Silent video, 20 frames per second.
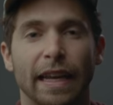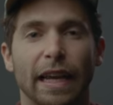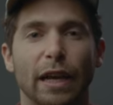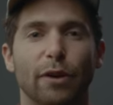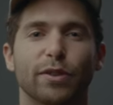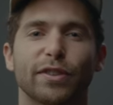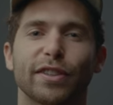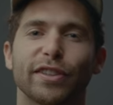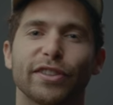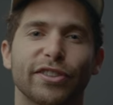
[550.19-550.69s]
It
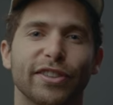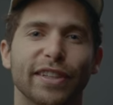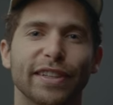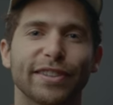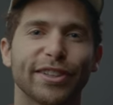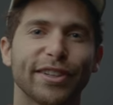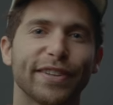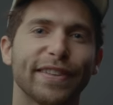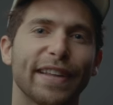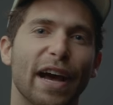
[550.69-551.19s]
was a
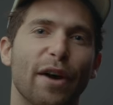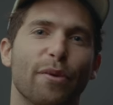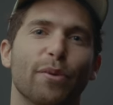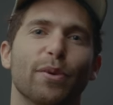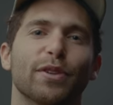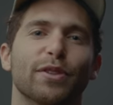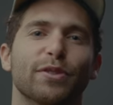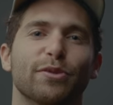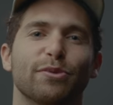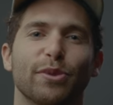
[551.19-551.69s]
decision that
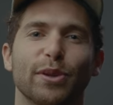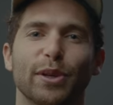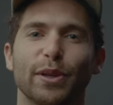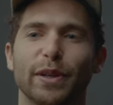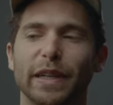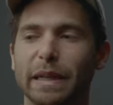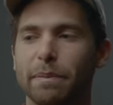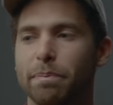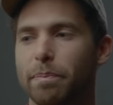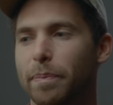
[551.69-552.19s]
was
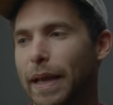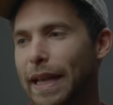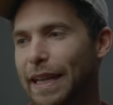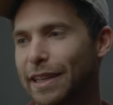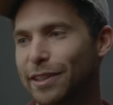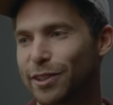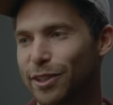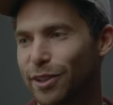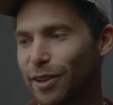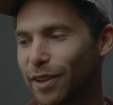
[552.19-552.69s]
really
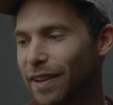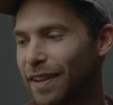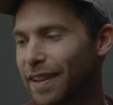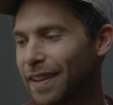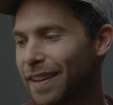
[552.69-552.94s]
based